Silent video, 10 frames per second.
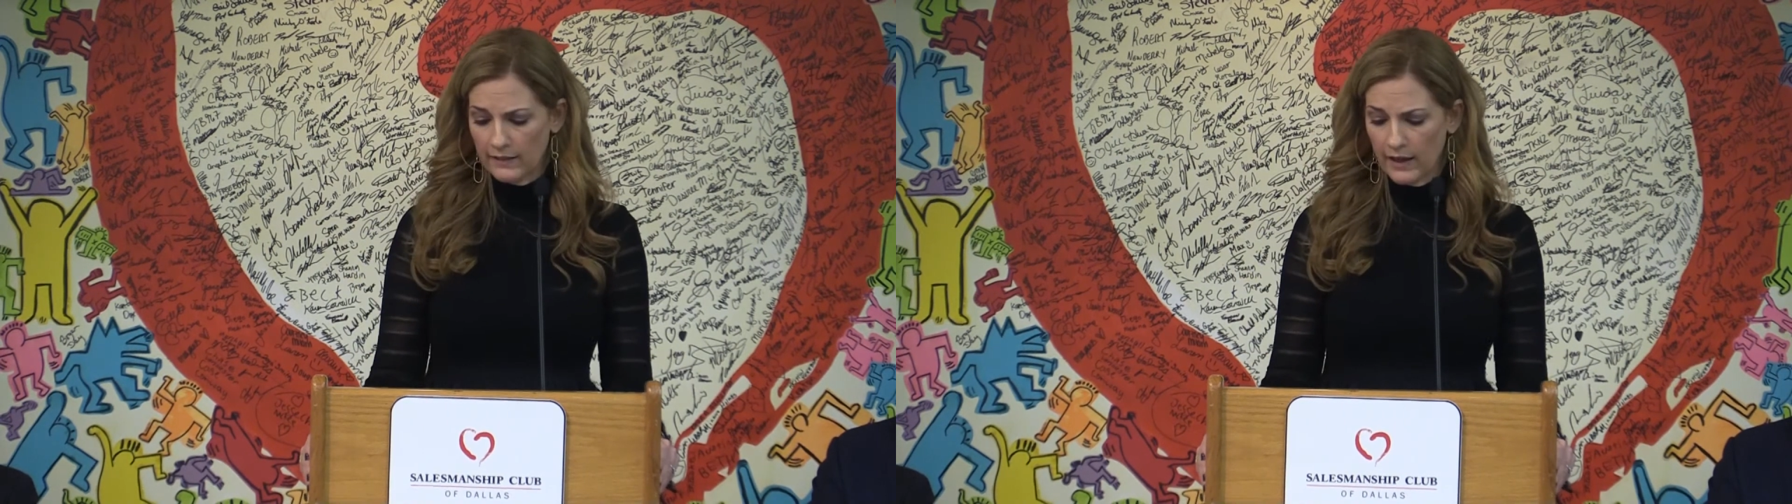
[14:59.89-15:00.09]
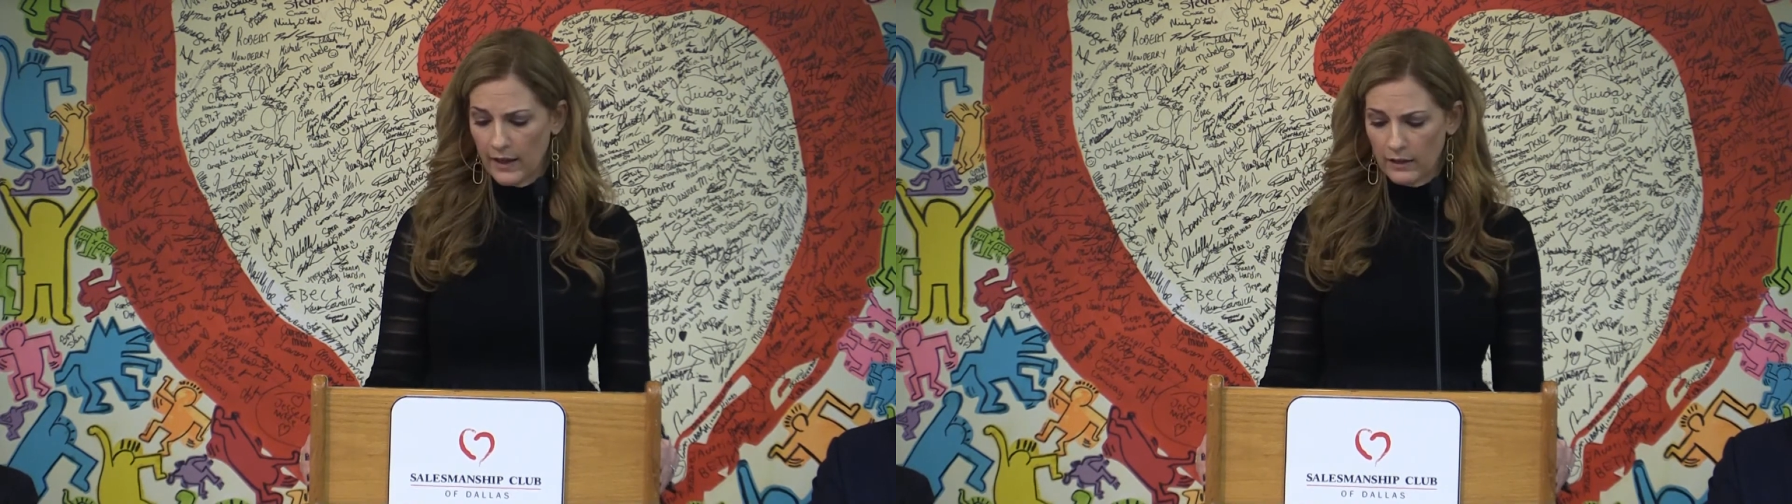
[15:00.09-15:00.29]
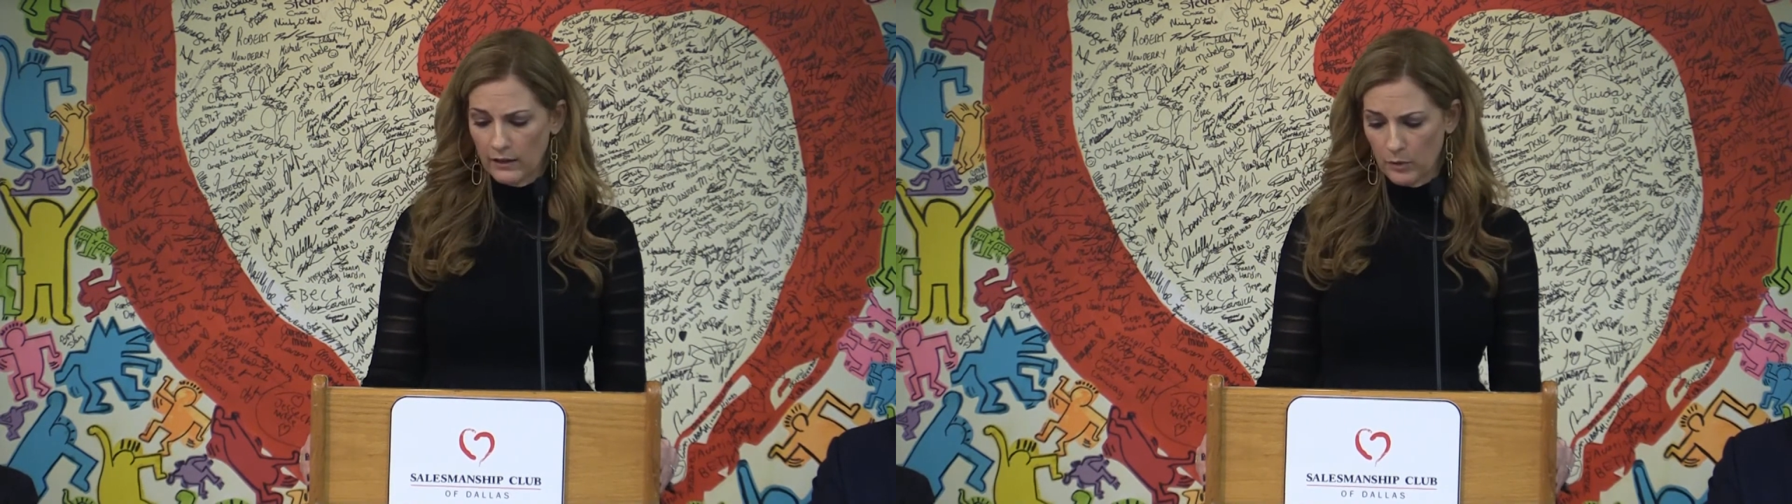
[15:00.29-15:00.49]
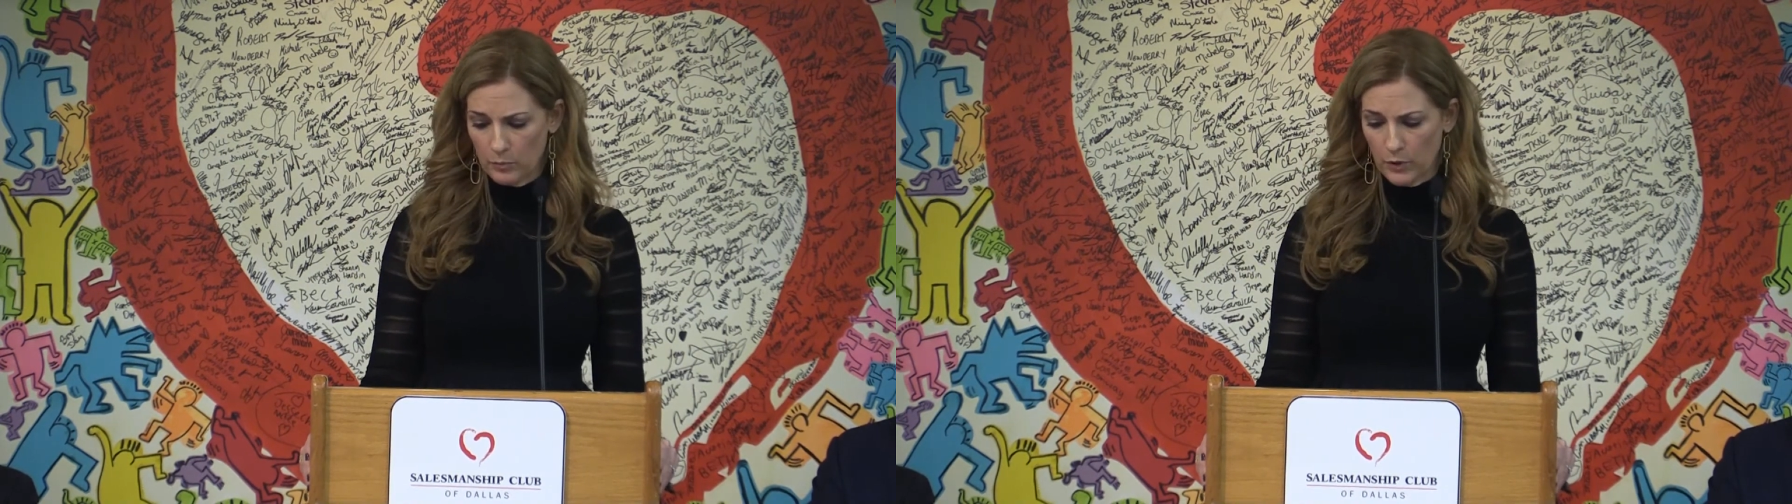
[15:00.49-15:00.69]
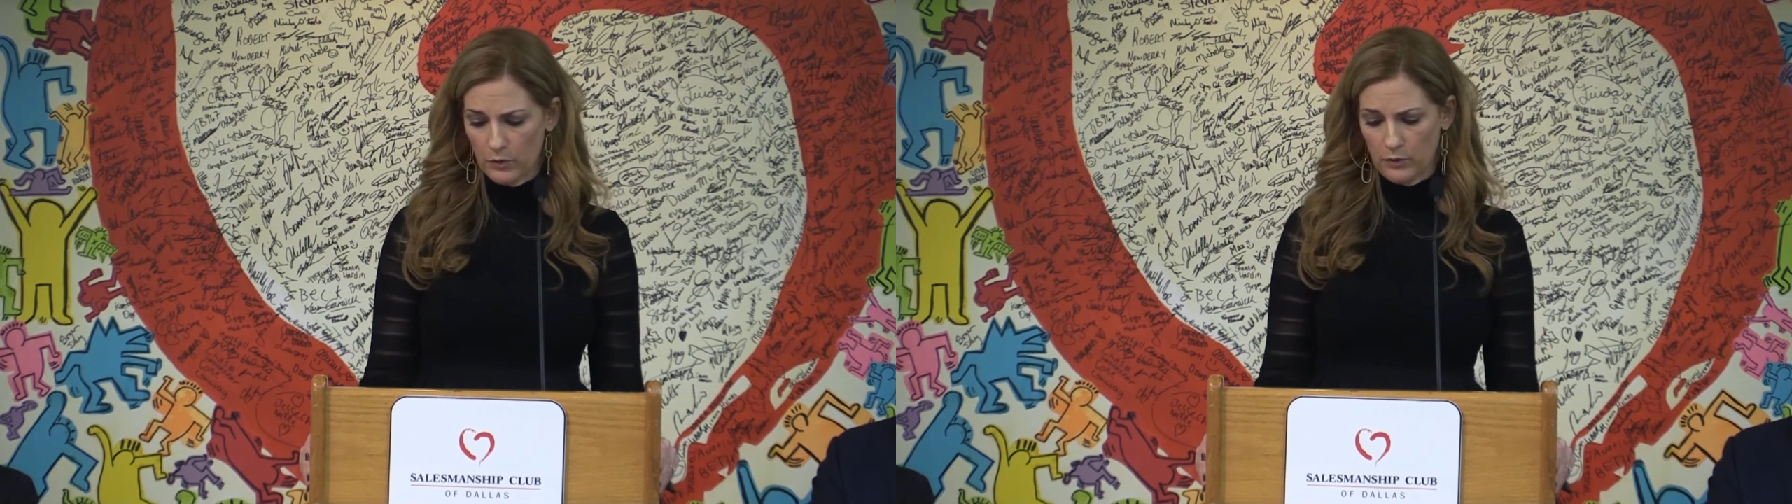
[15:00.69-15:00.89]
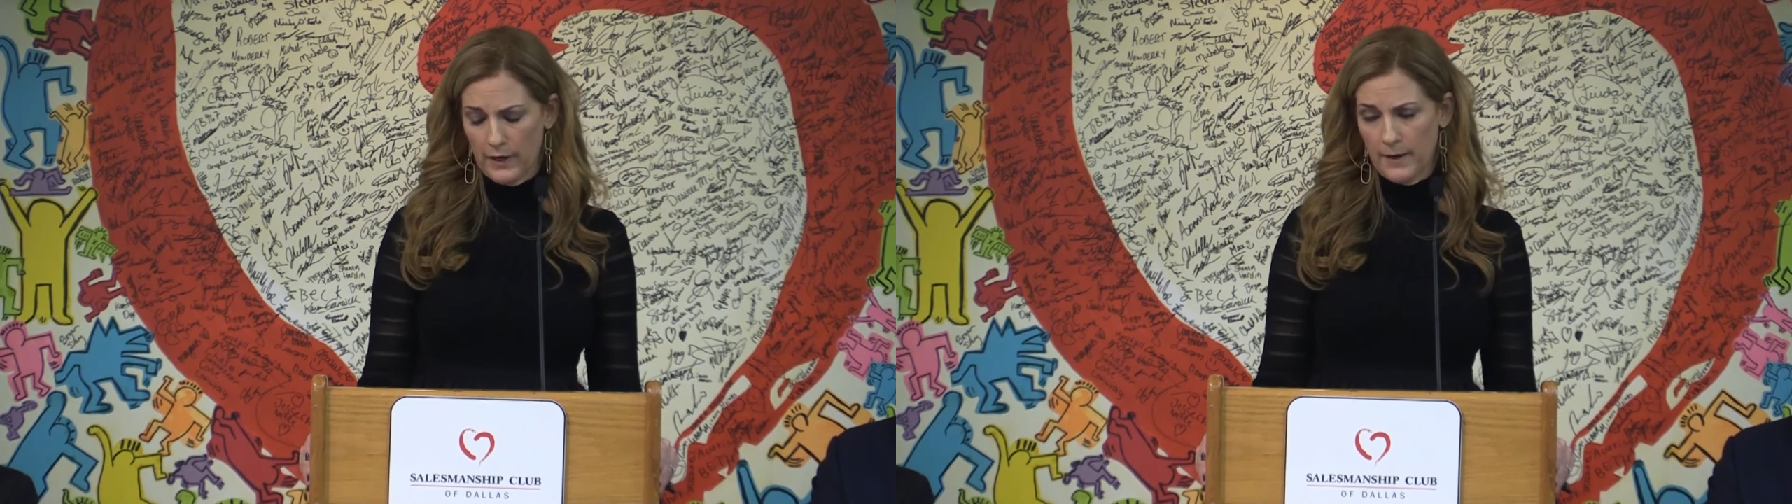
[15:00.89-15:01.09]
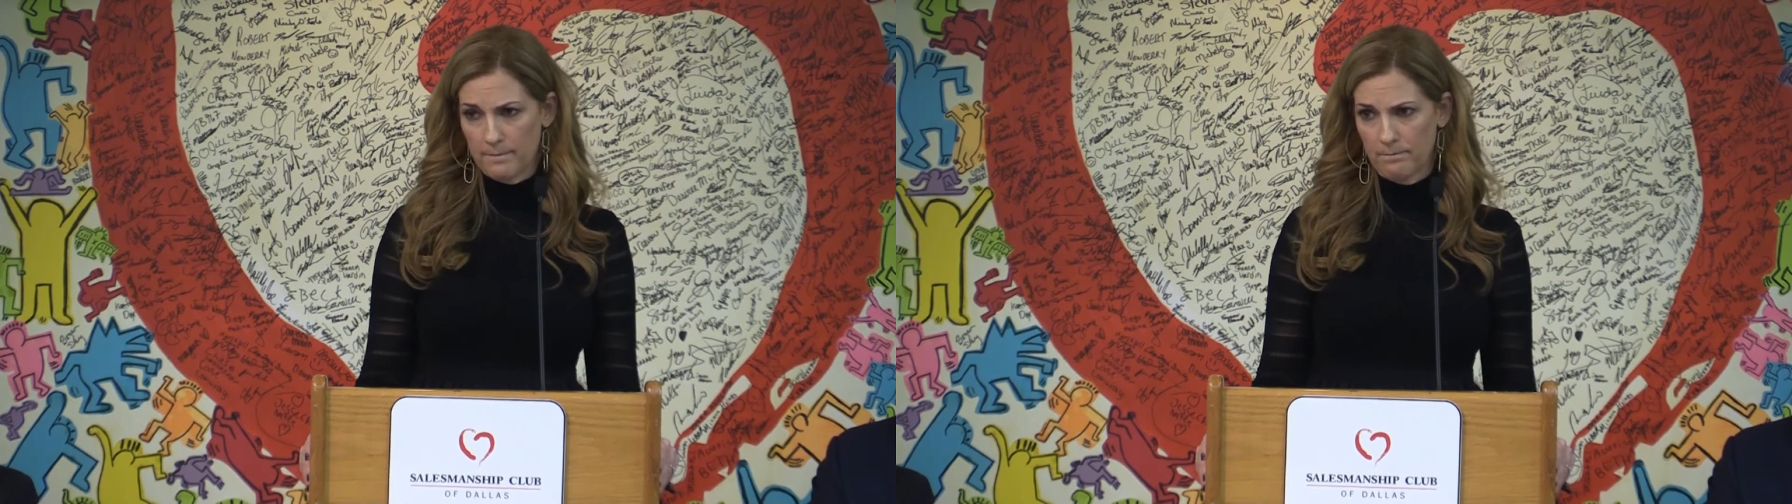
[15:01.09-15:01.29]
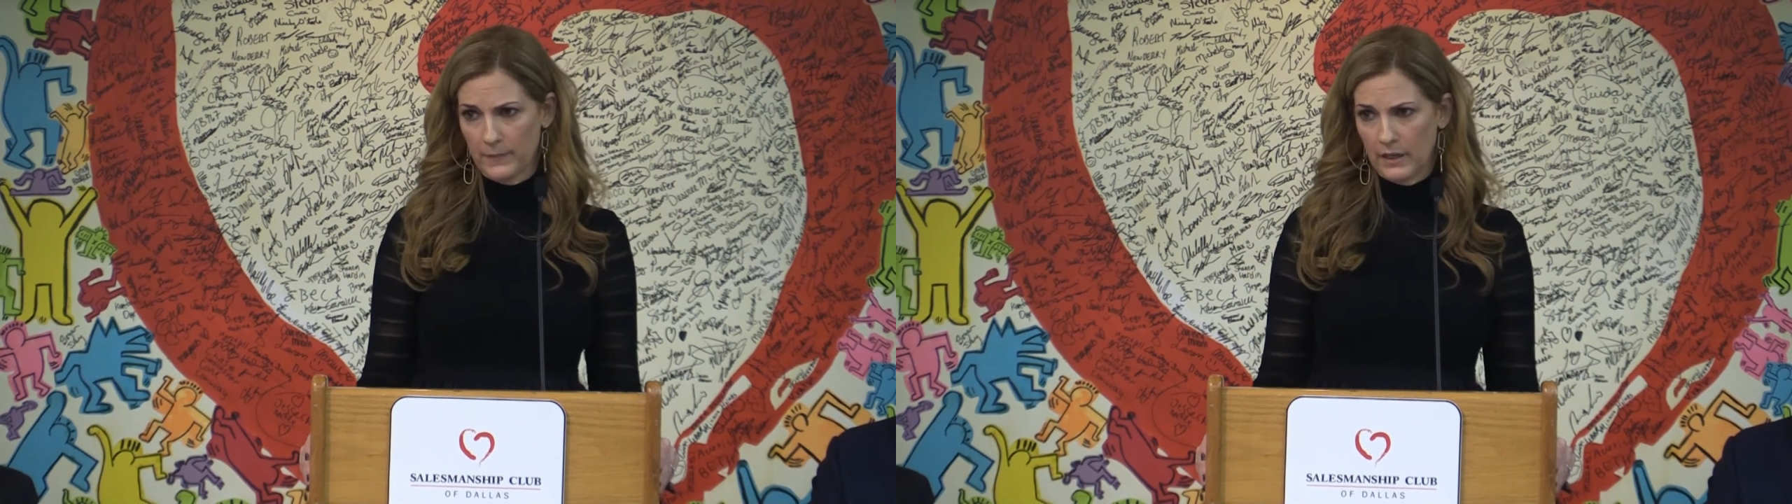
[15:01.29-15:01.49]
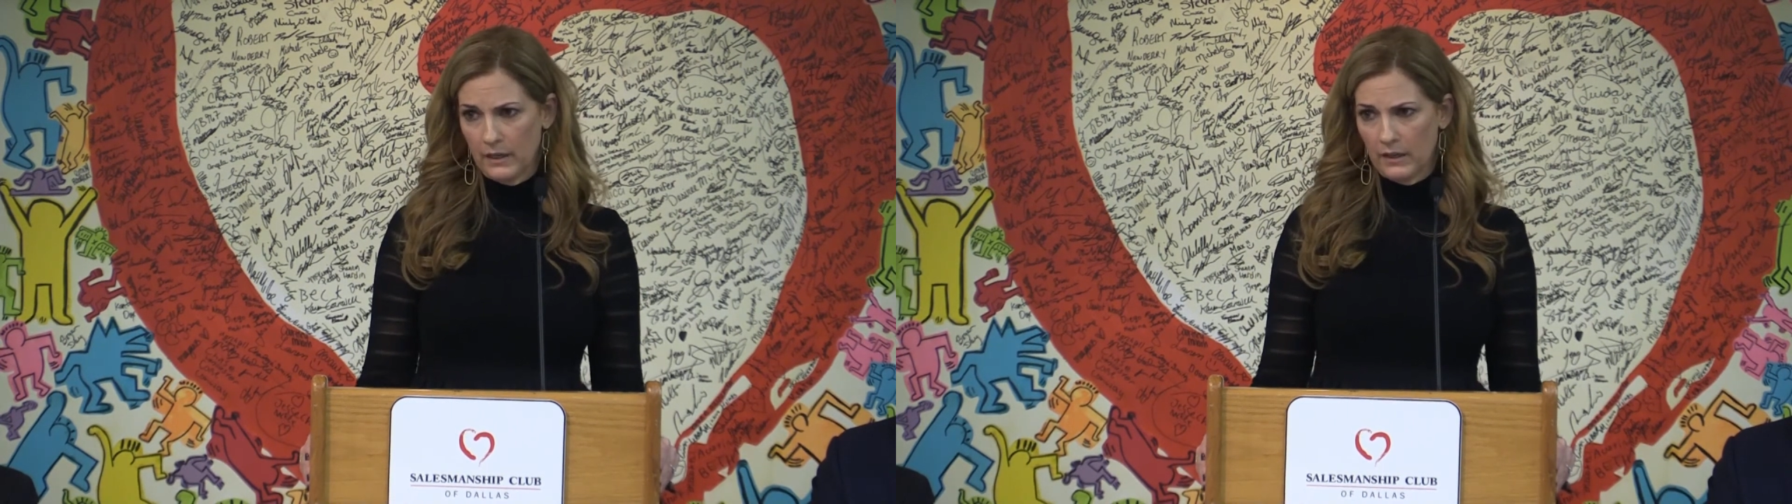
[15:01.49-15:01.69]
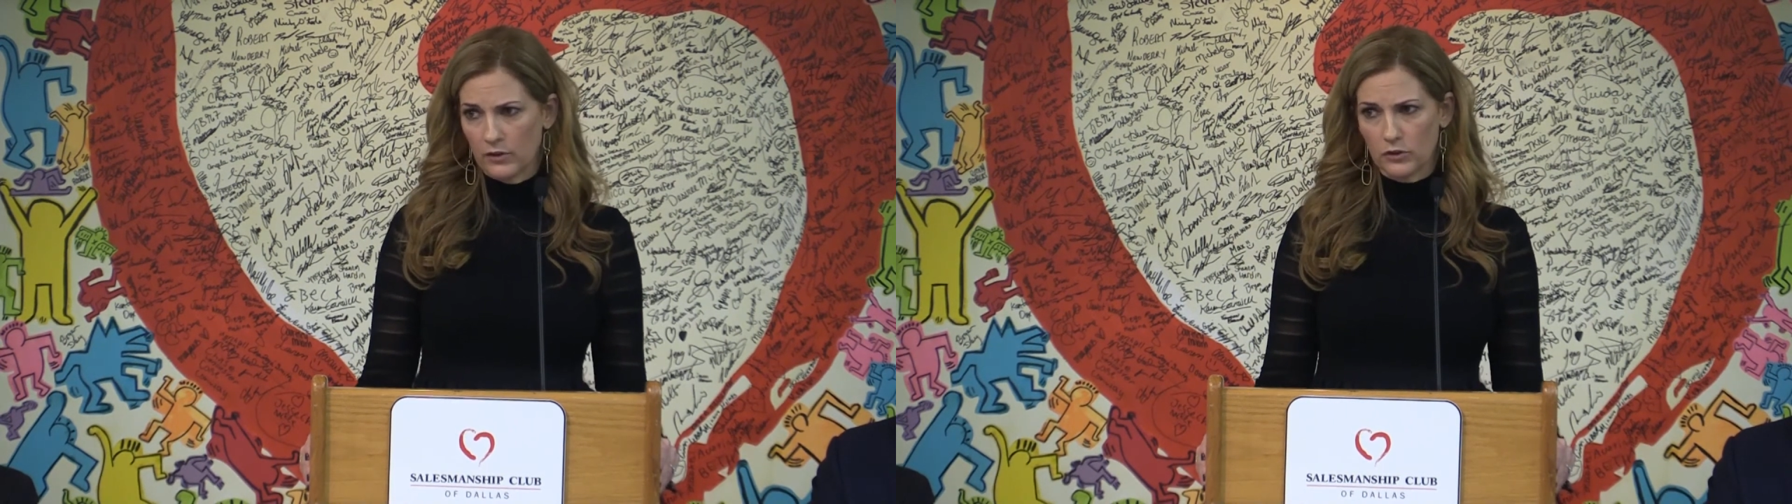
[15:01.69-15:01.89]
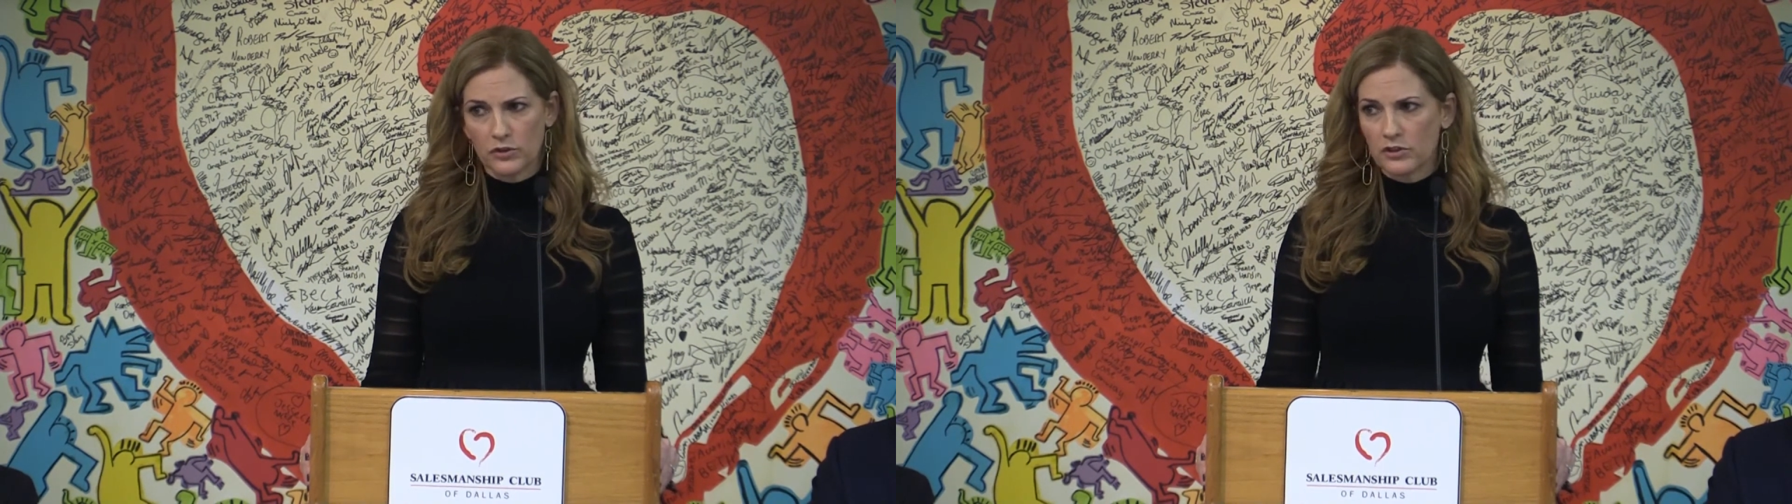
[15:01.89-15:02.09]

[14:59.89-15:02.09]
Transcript: in the Huddle Up program. There's